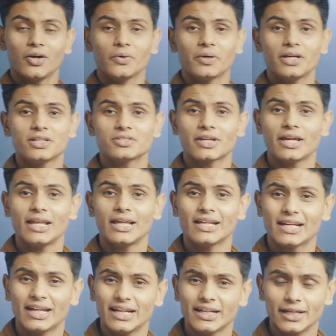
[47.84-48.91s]
Oh, okay, so
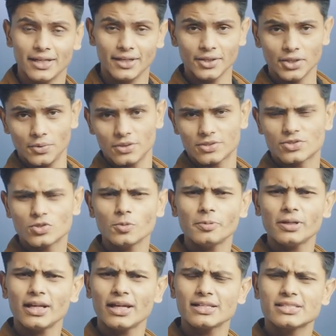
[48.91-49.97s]
getting right into it.
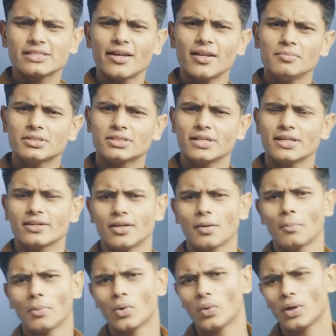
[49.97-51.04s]
Super hairstyle mistake
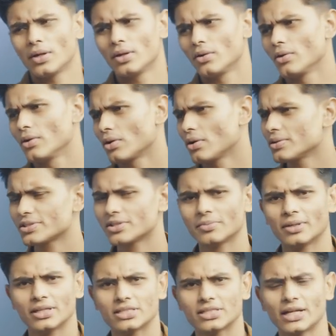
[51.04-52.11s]
number one, or awesome
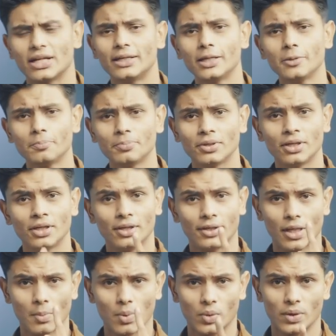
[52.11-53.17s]
hairstyle tip
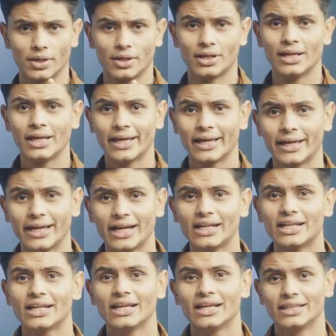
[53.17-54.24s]
number one
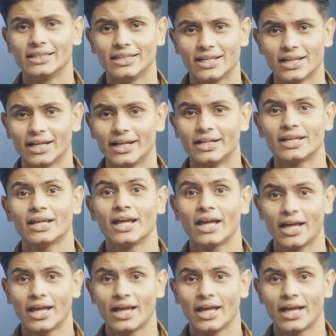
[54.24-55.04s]
get the right